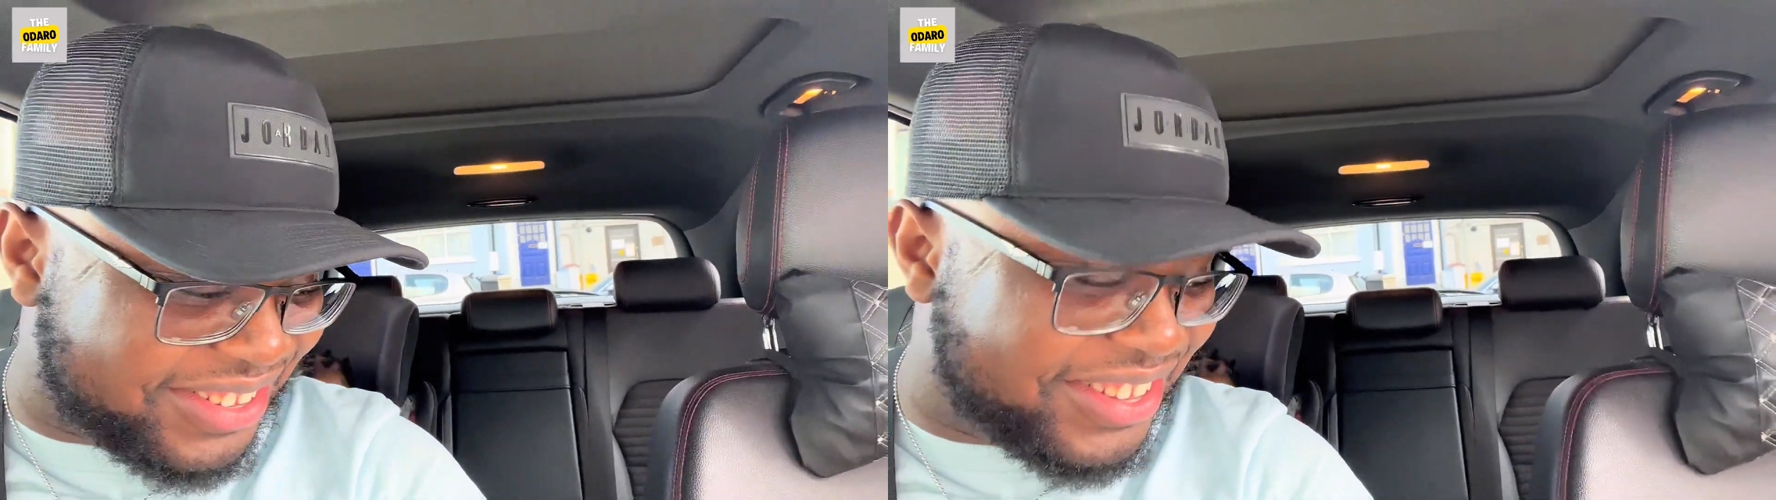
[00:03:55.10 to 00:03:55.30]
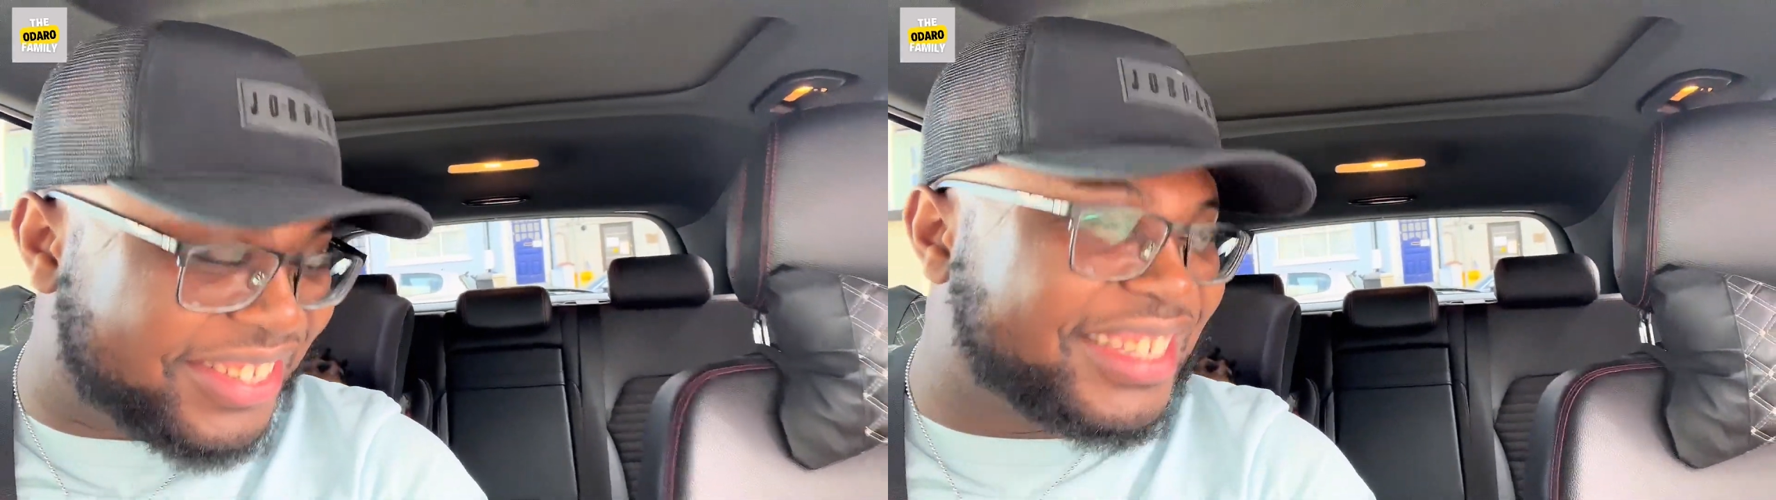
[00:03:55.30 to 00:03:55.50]

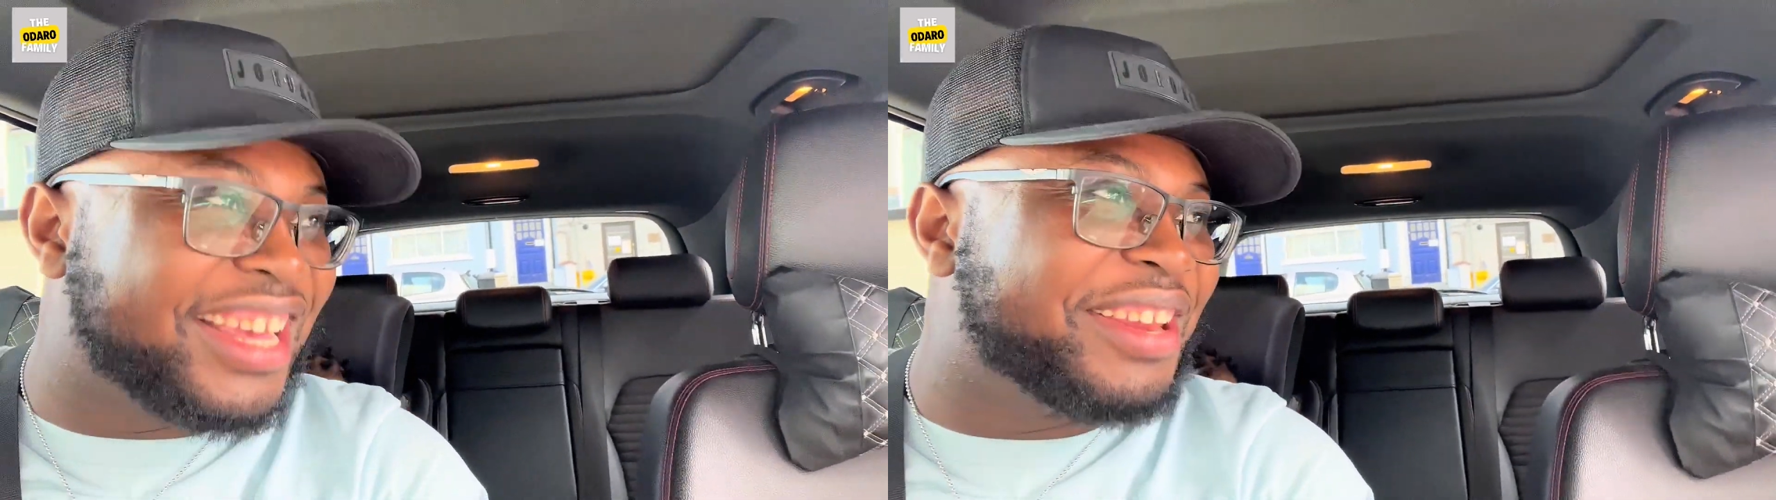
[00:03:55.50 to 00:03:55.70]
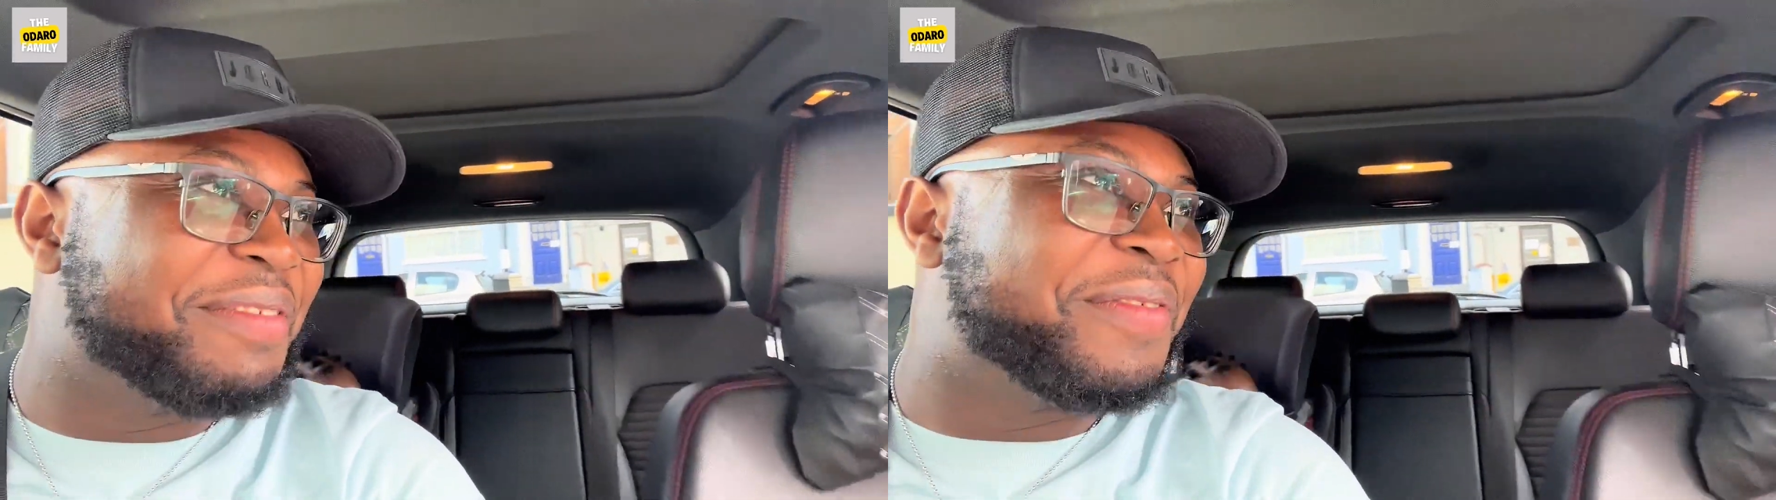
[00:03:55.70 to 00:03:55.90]
you're
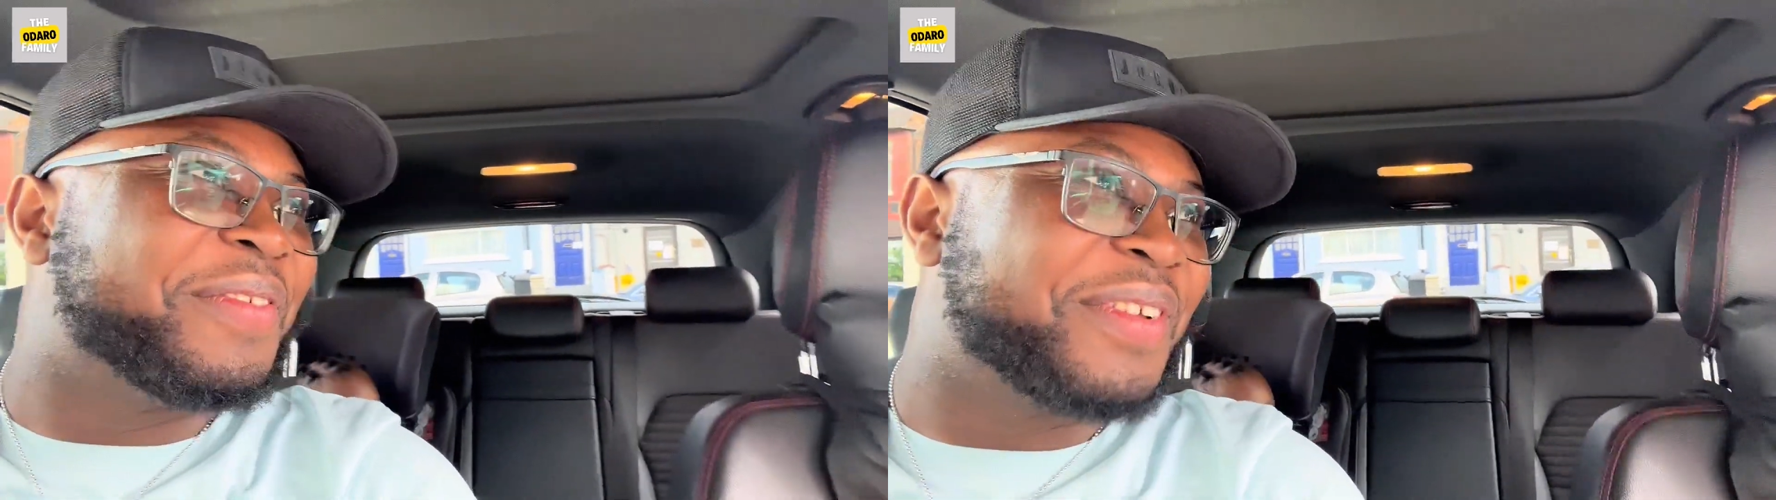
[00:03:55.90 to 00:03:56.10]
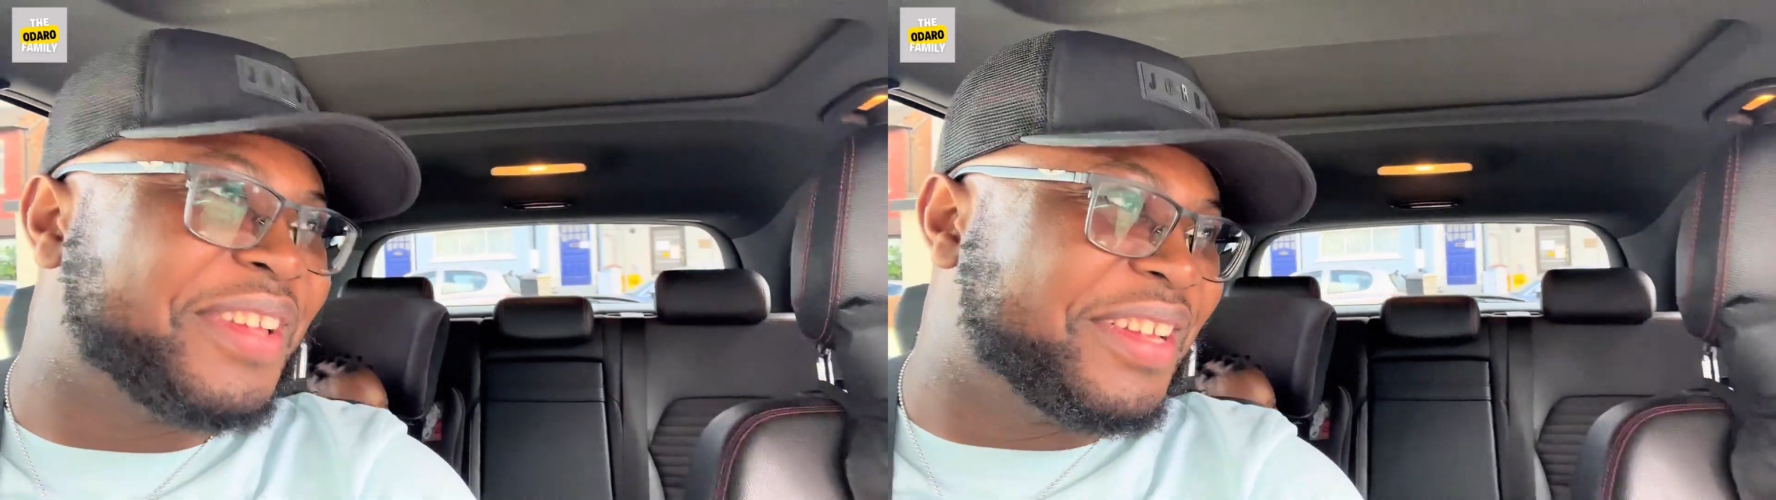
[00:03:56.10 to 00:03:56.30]
scared of,
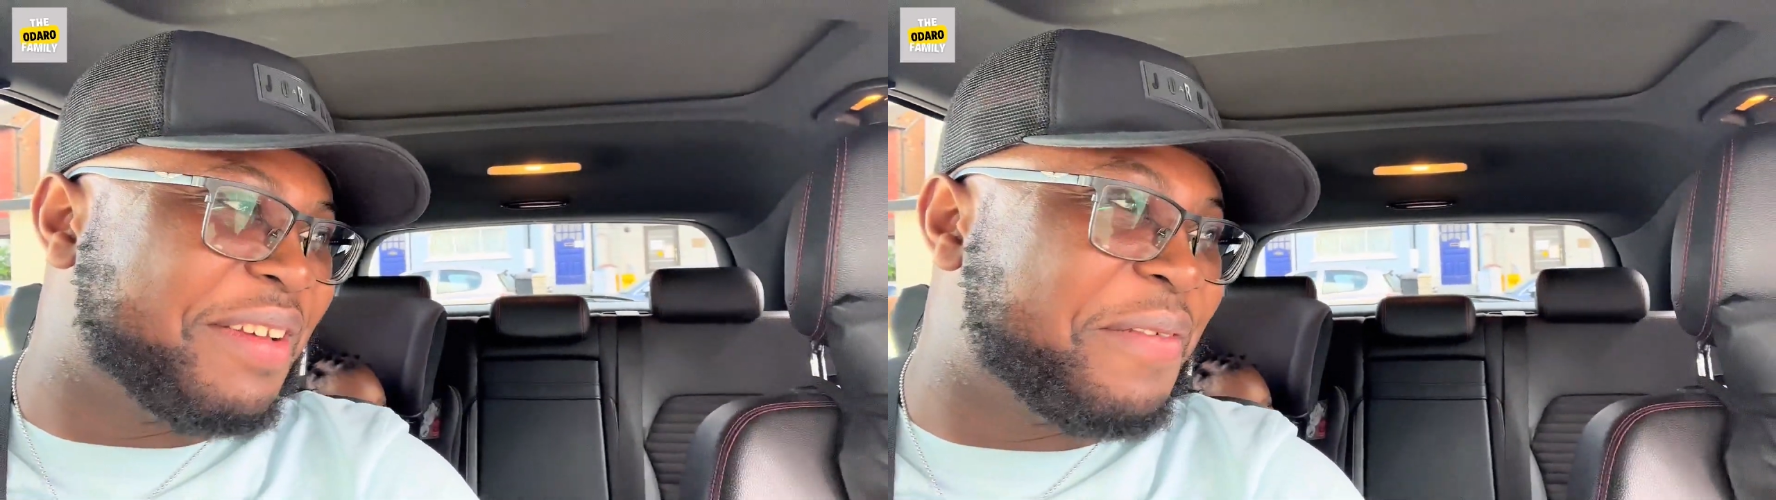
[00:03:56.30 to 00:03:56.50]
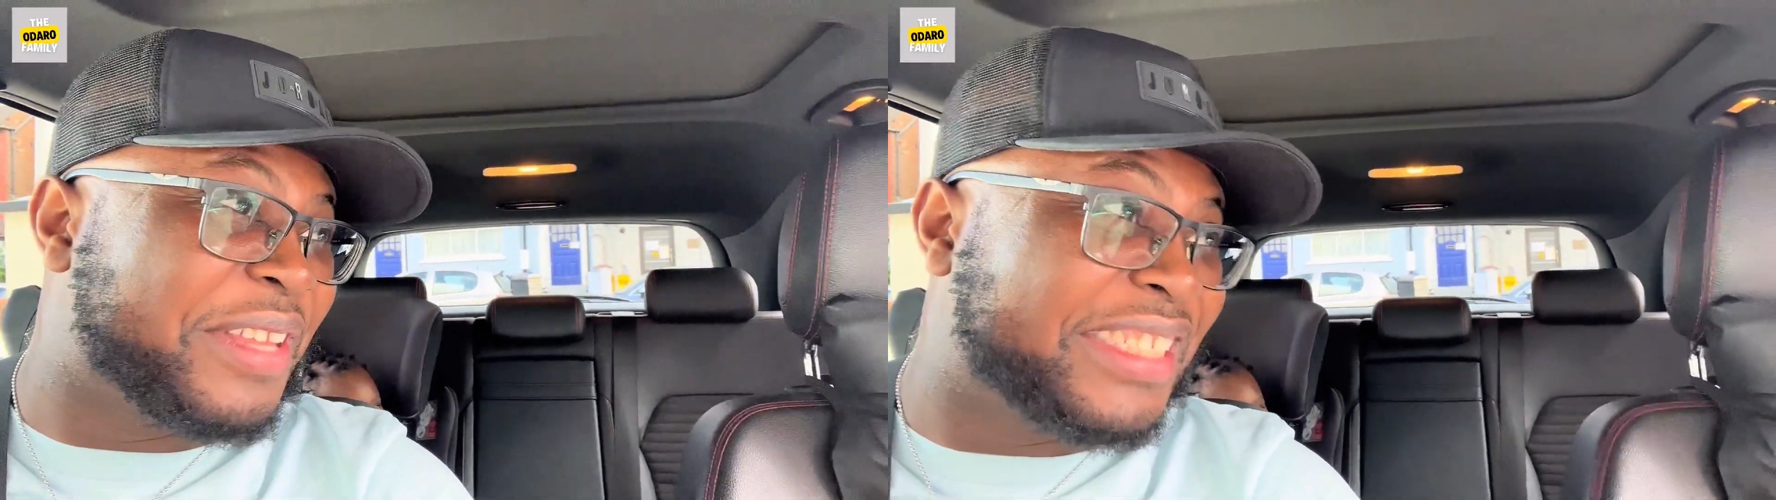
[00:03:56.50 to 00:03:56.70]

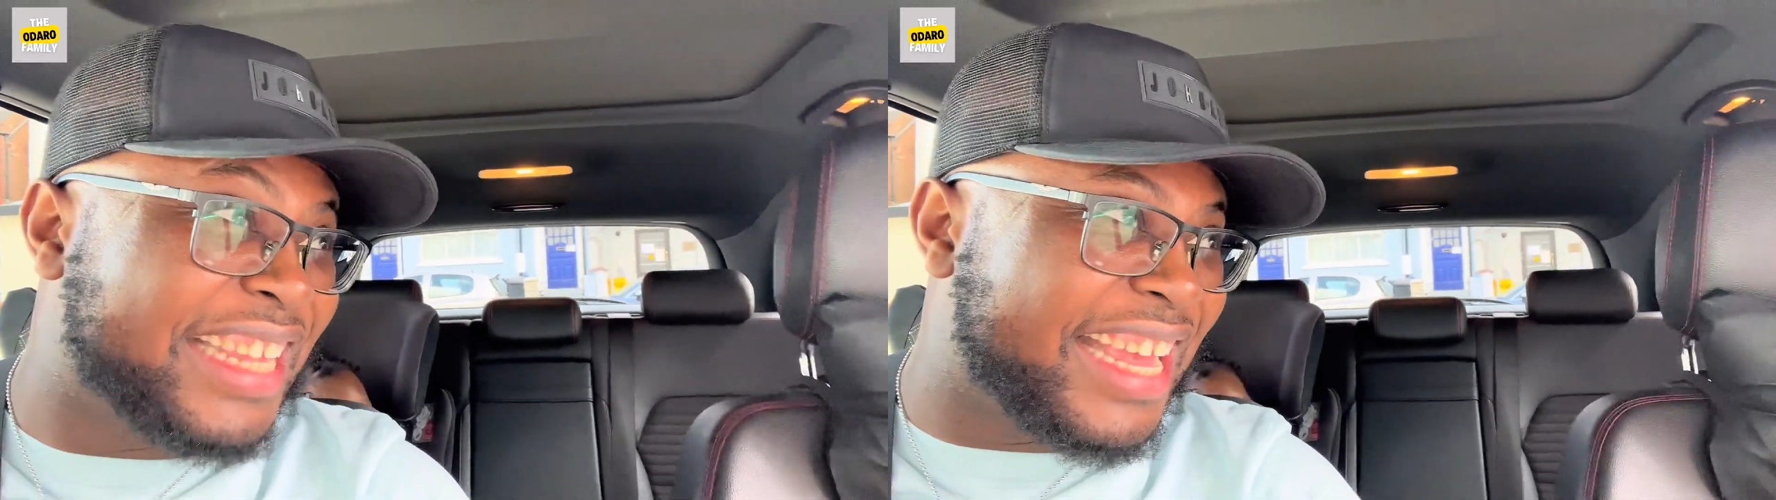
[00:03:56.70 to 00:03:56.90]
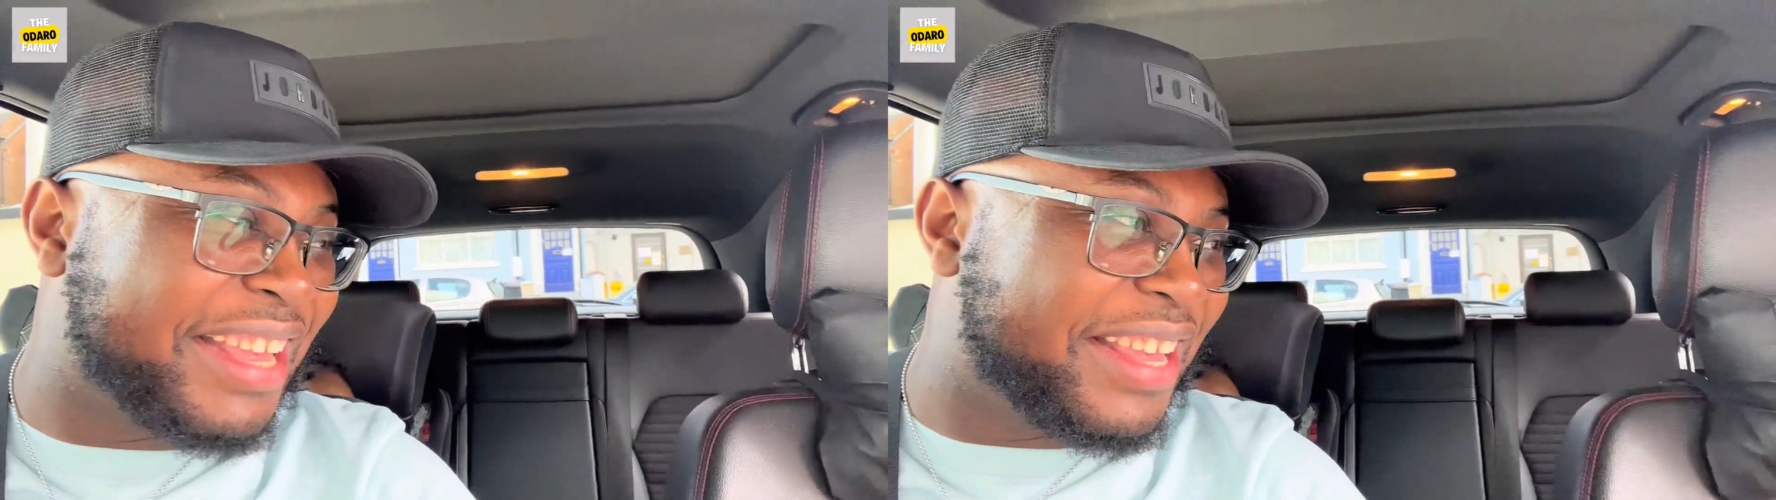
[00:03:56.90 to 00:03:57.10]
of a
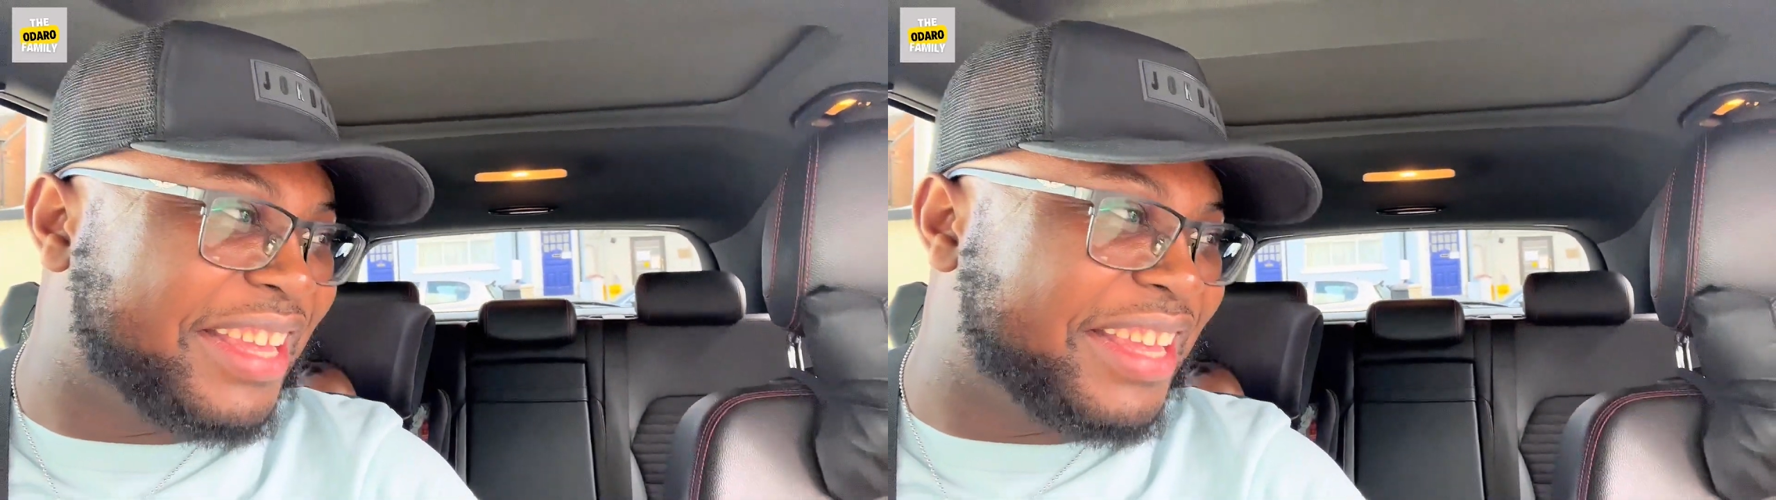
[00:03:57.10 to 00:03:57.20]
snake.